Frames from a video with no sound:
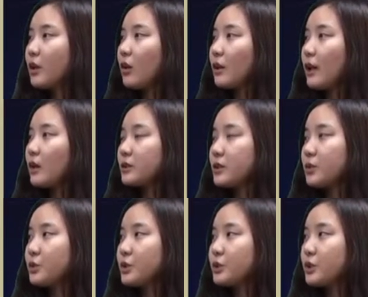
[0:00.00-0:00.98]
allows a
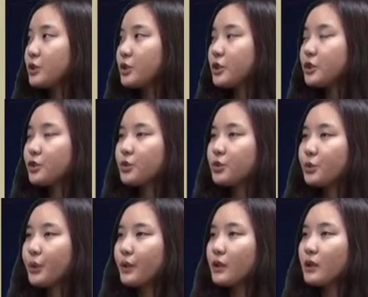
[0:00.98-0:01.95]
researcher to
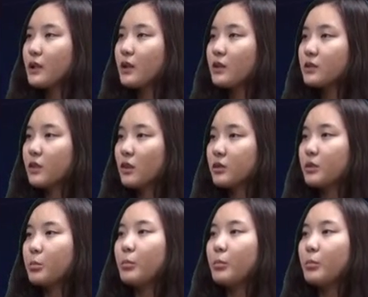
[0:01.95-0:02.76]
quickly conduct